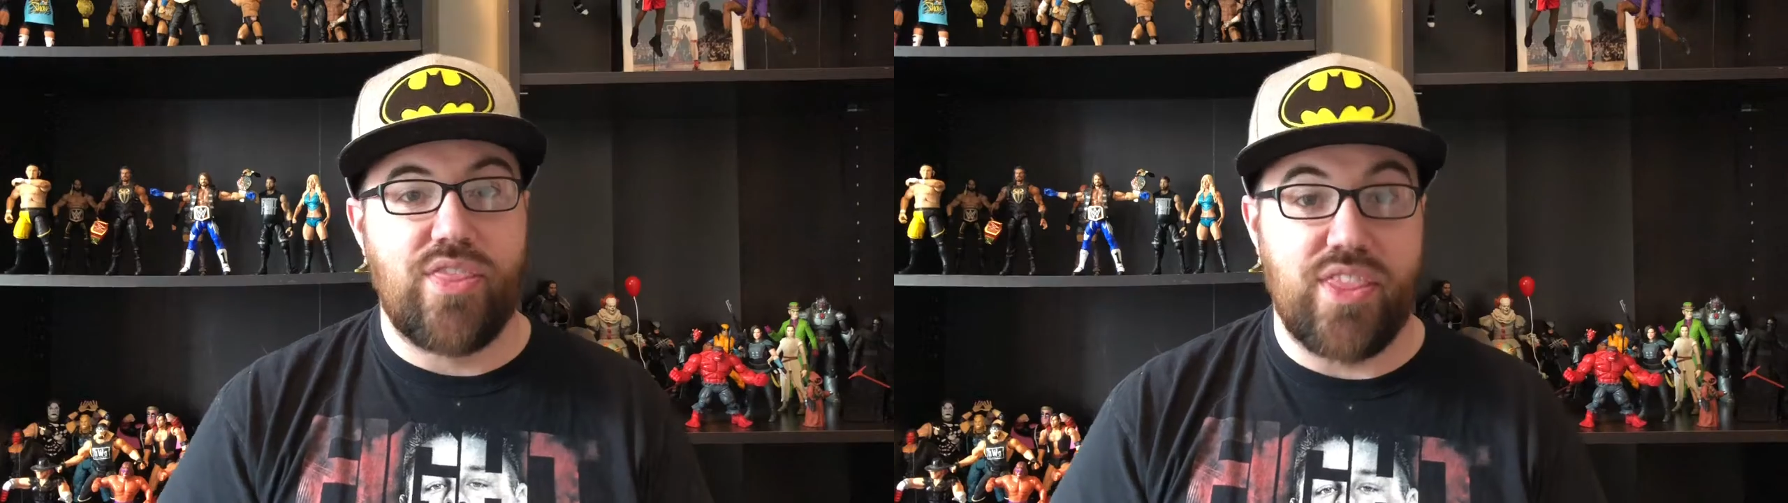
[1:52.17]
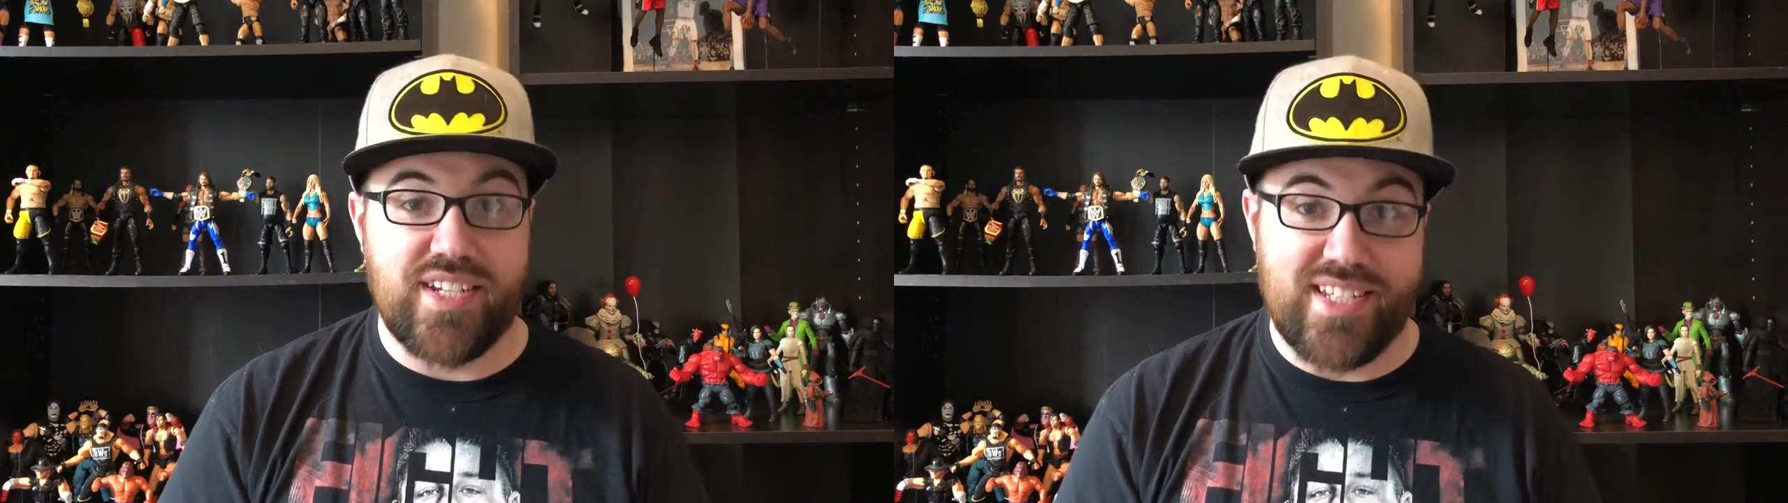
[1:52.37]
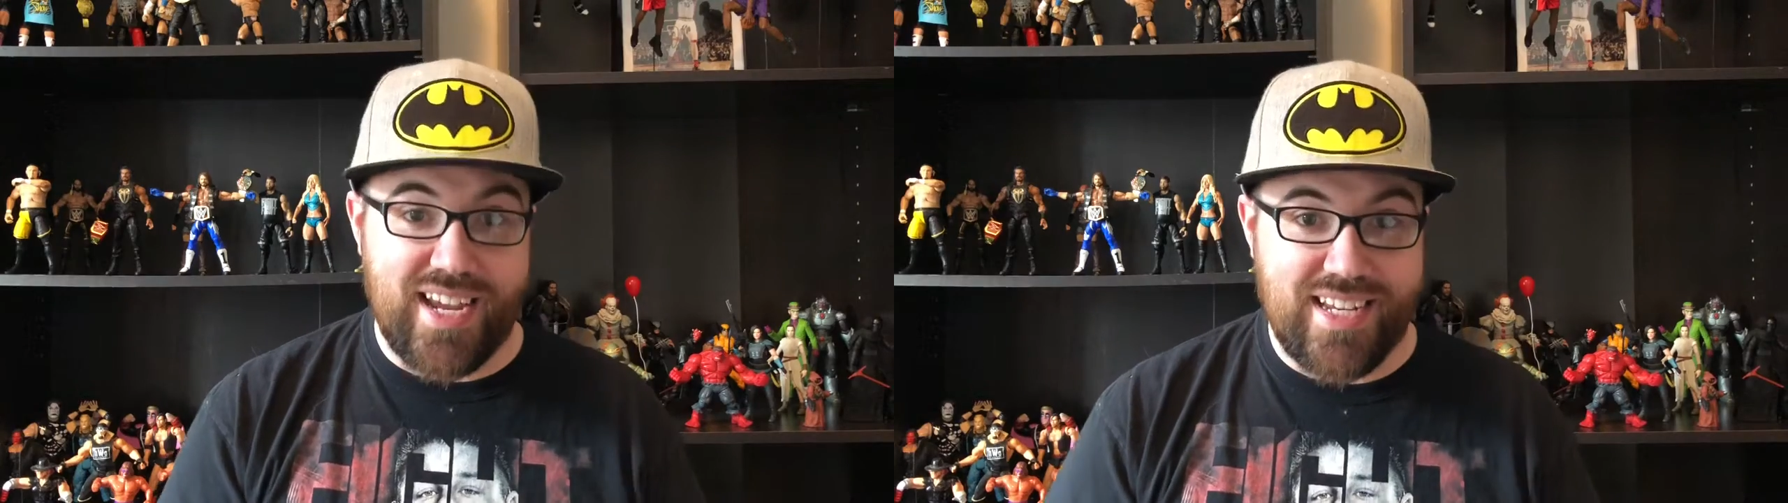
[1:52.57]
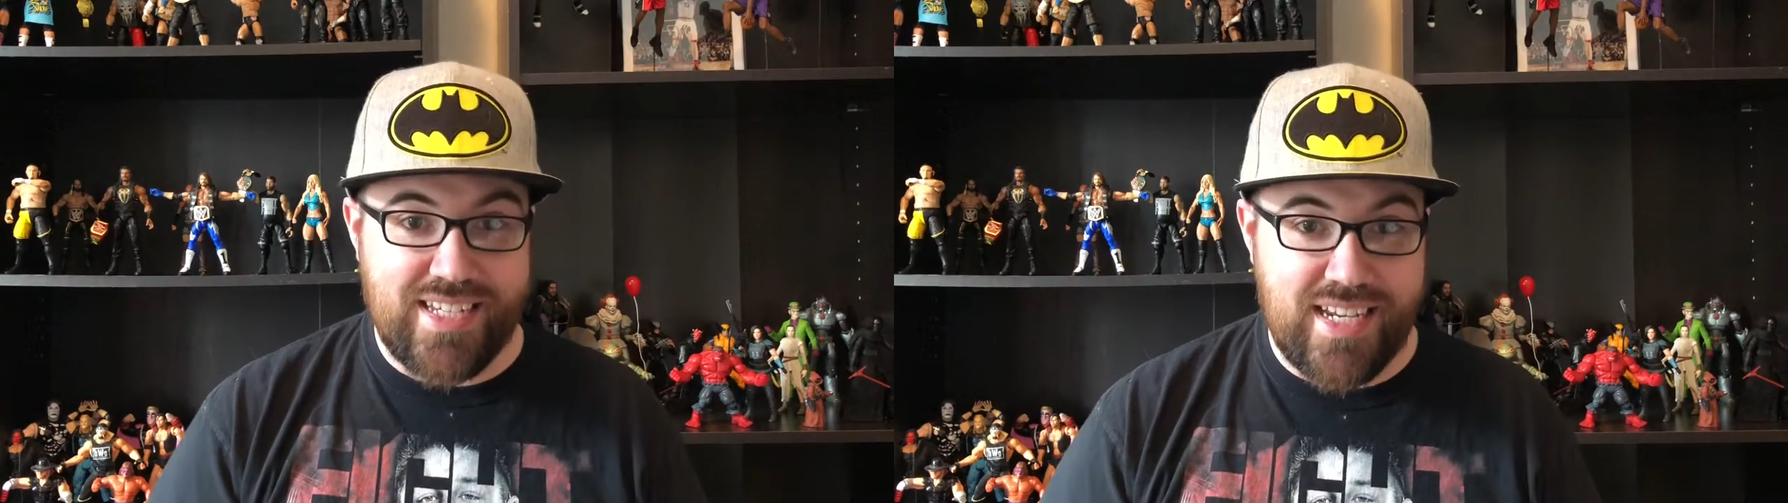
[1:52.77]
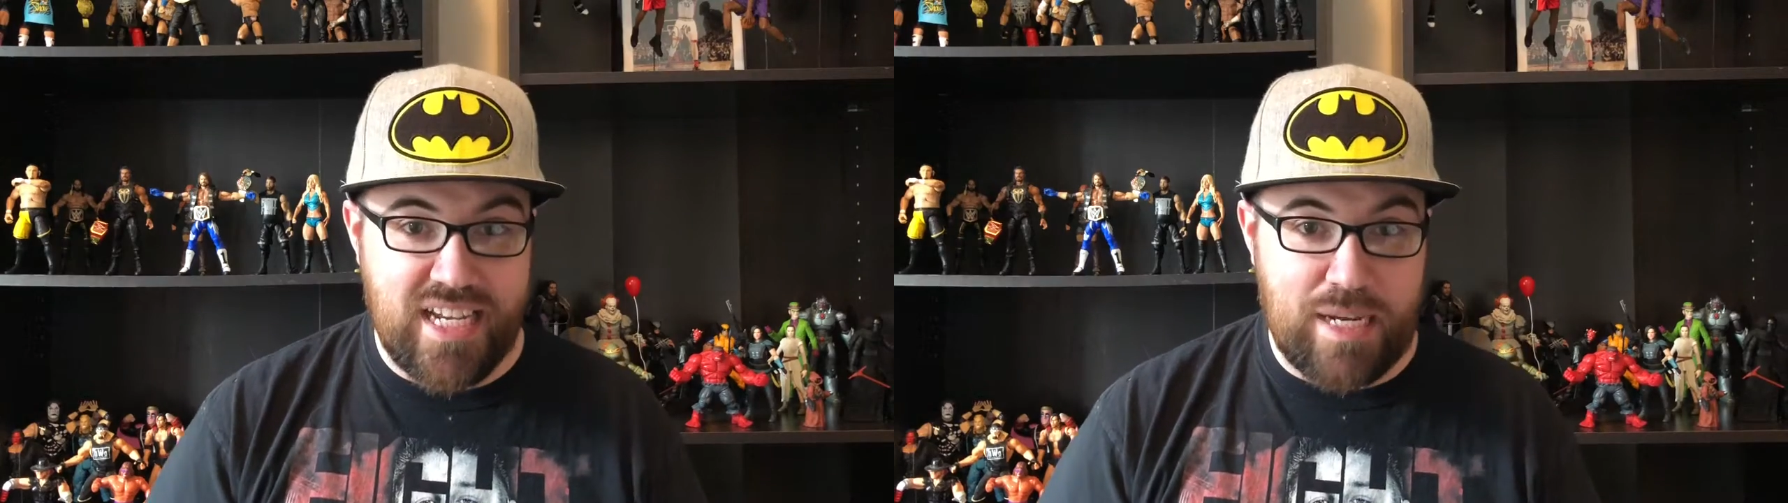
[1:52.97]
The second
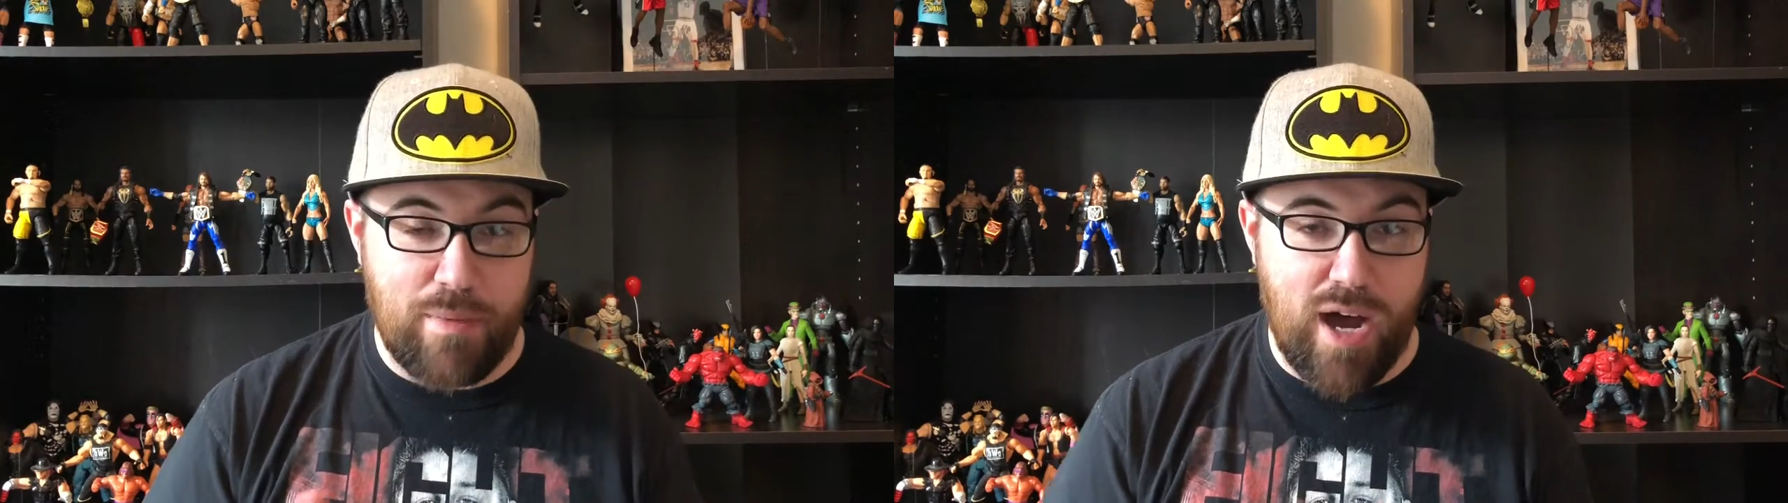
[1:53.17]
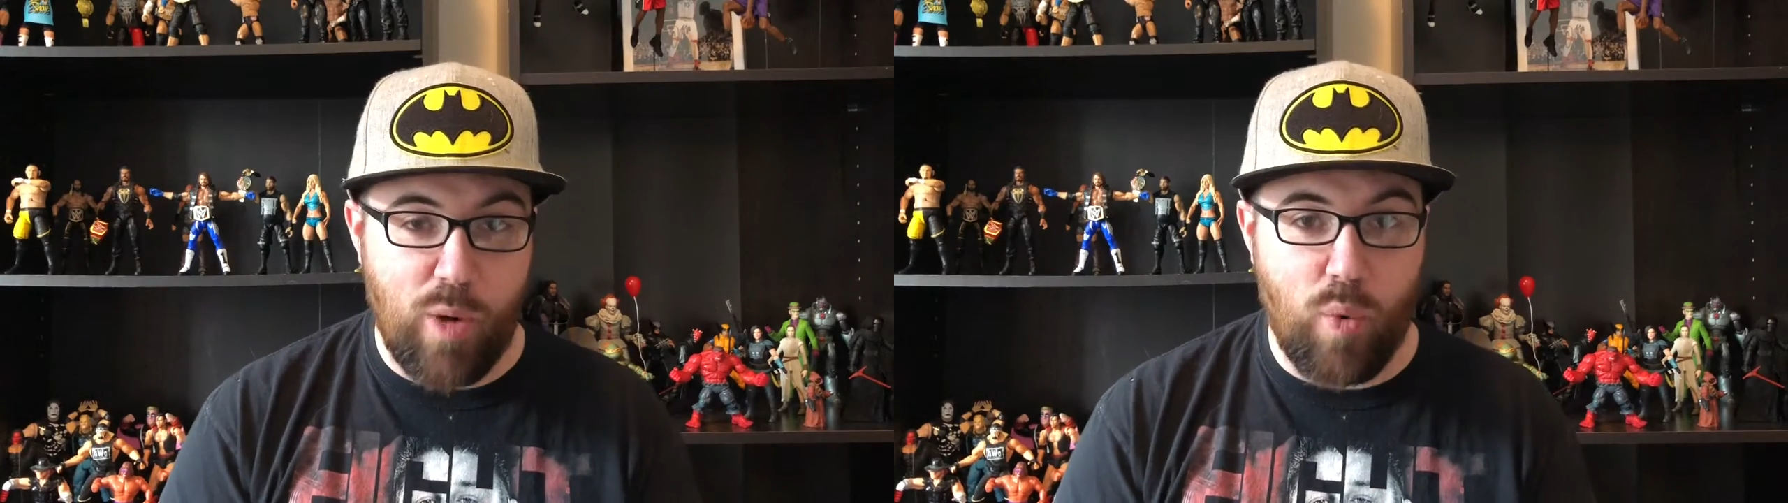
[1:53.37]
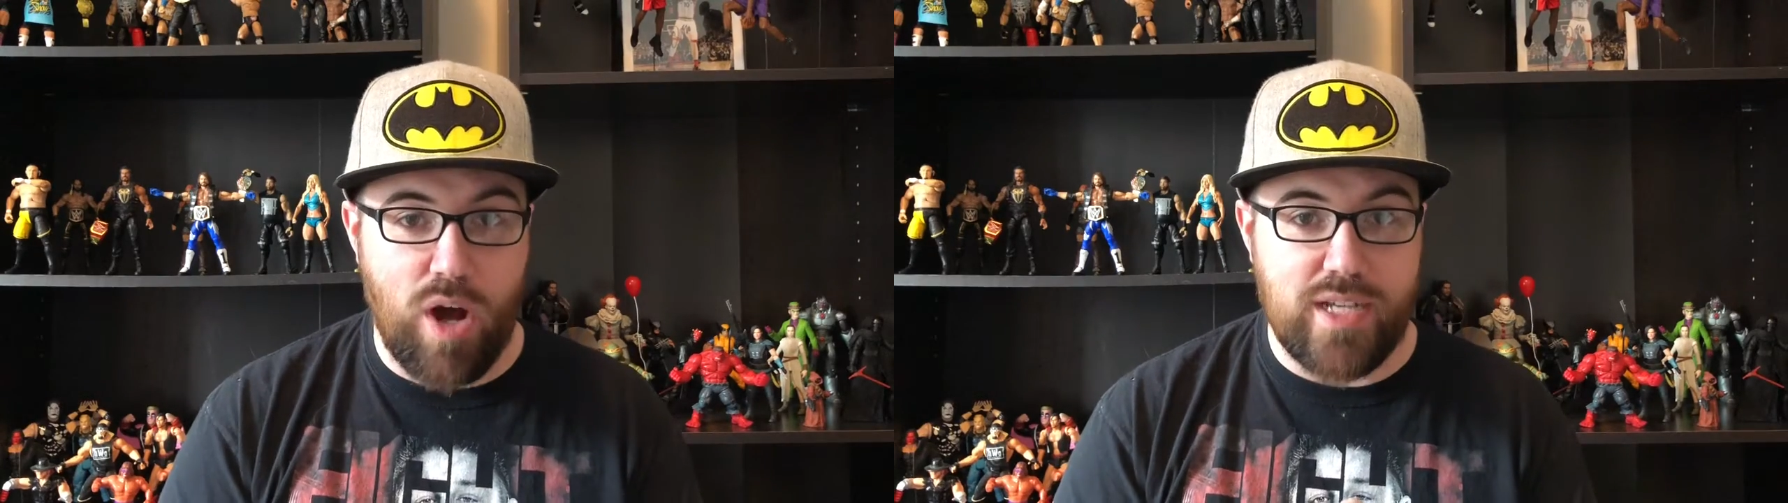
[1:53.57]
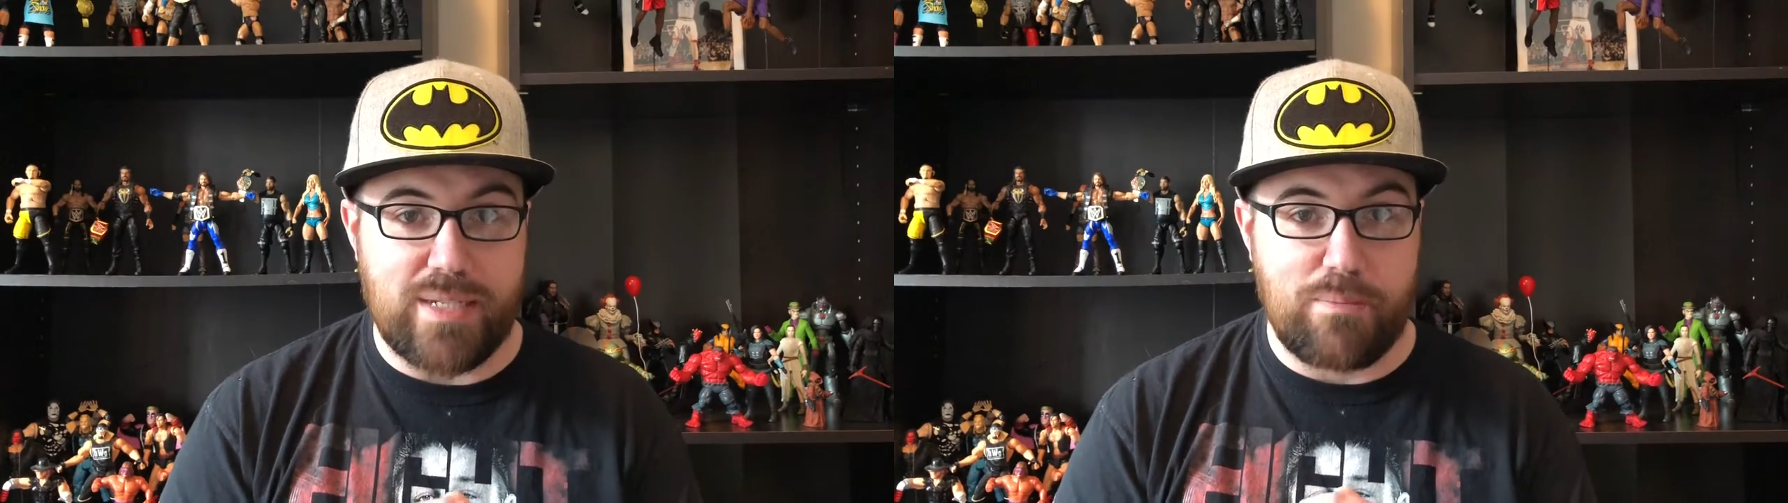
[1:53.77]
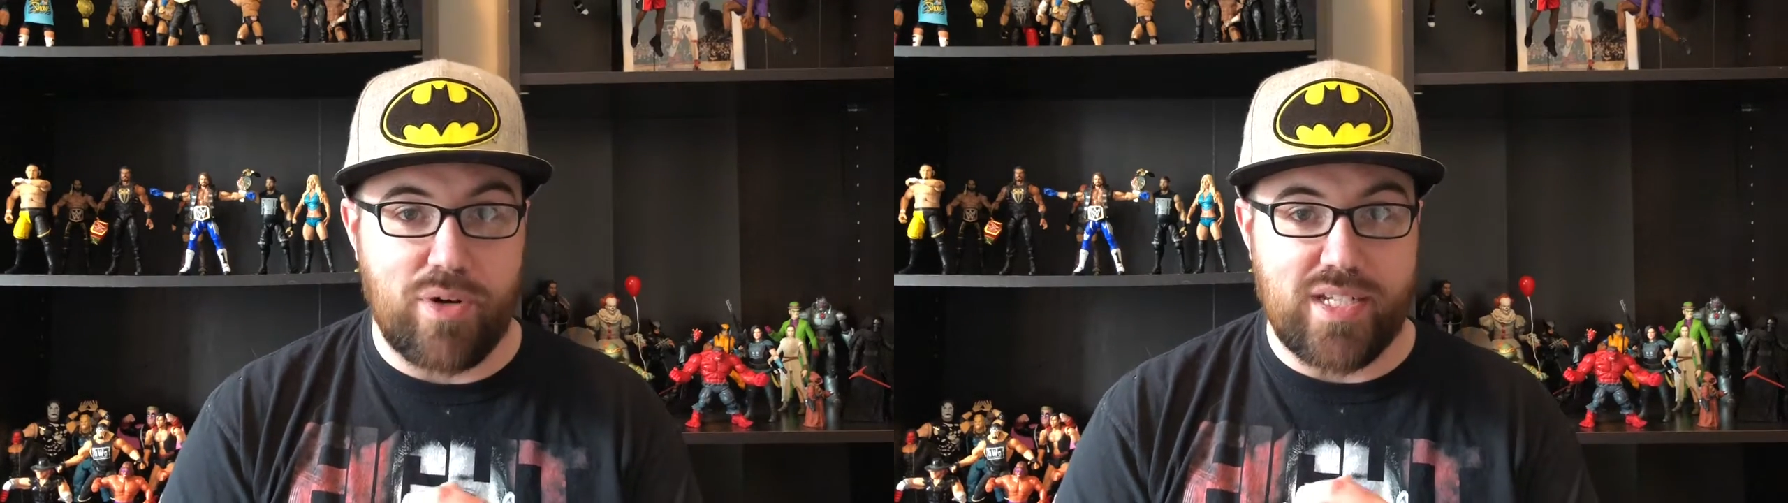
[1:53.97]
team I want to put